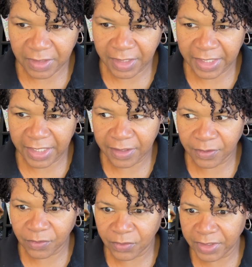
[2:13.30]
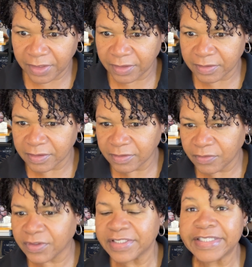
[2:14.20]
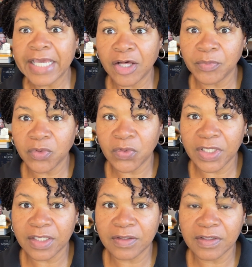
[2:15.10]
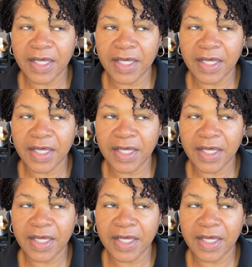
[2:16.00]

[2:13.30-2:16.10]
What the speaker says: a hair oil or a scalp oil.